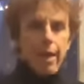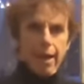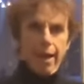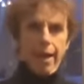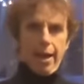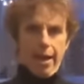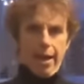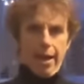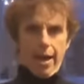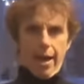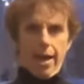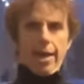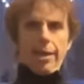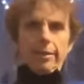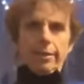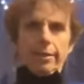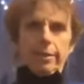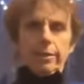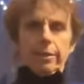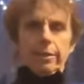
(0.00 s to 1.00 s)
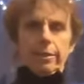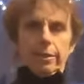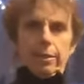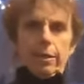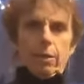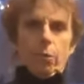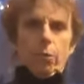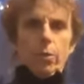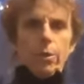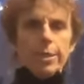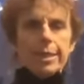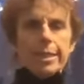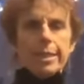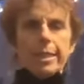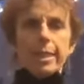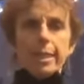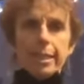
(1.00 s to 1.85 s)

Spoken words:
And we're just